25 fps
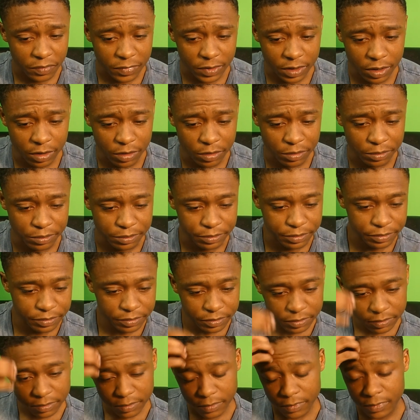And
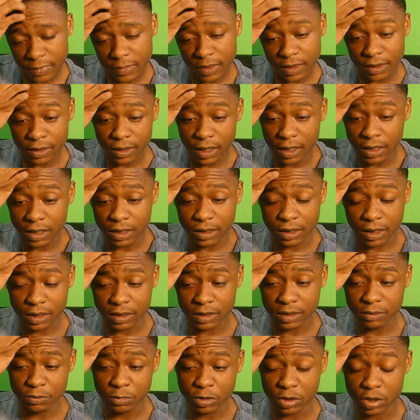
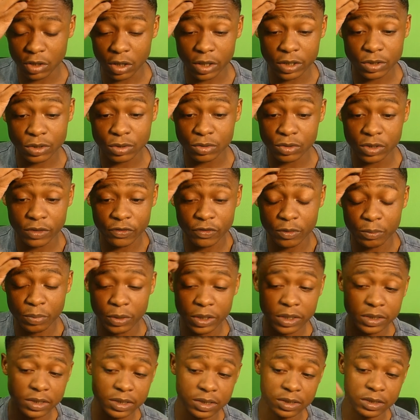we're going two different
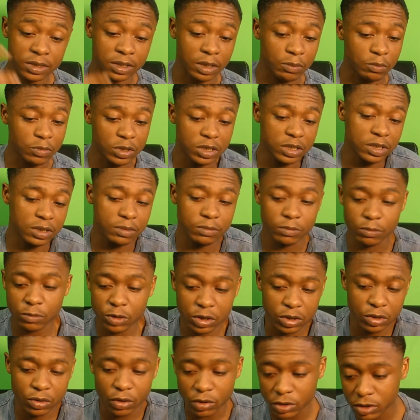places at the time.
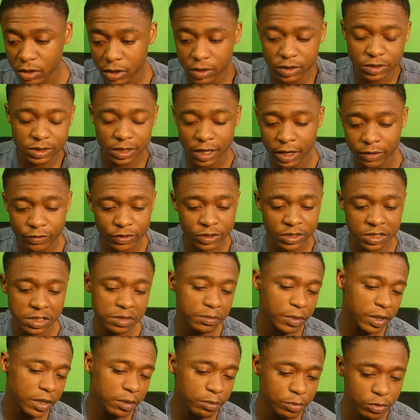We're not going to have a
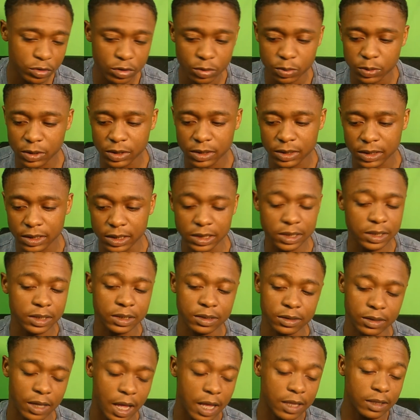team able to win the
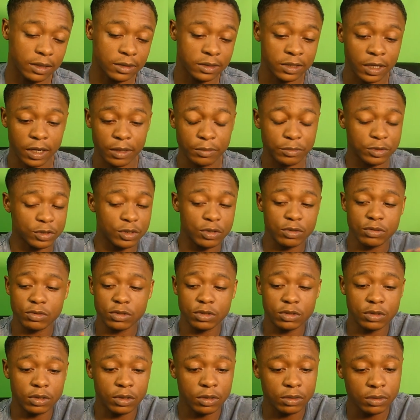league at the time. So,
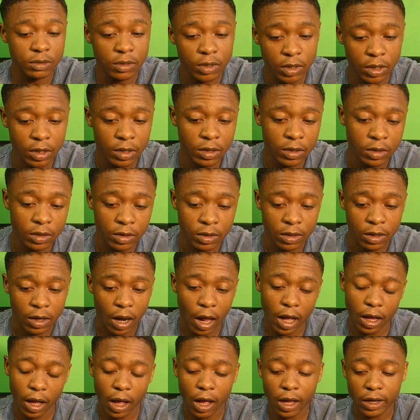you know,
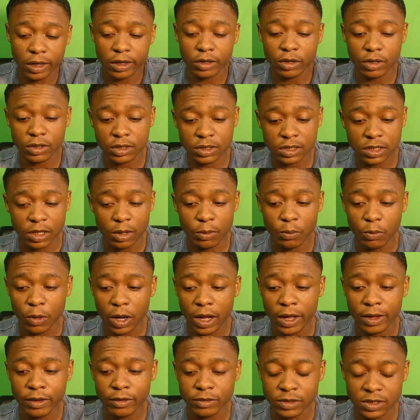I can understand
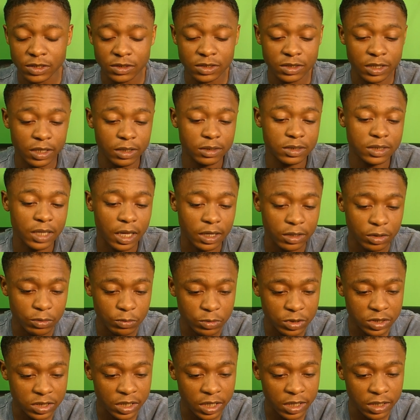why Sagna
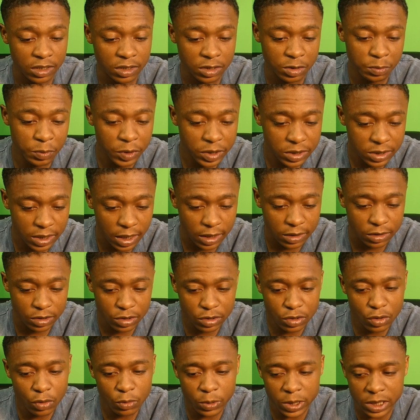would say this, but
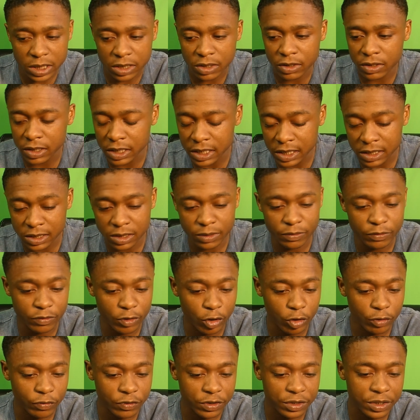Sagna's no idiot. He's
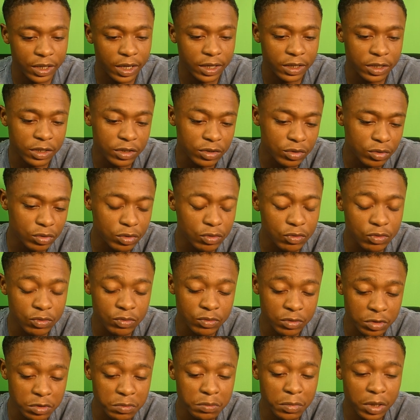involved in that. He knew,
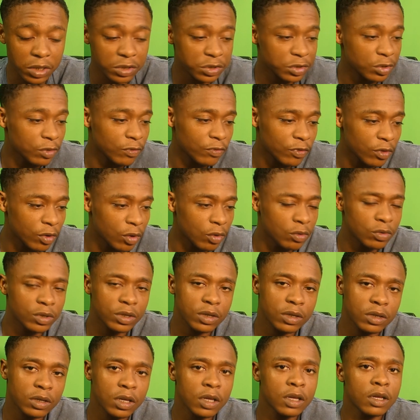you must have
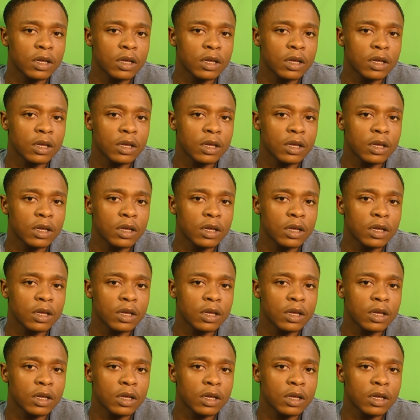known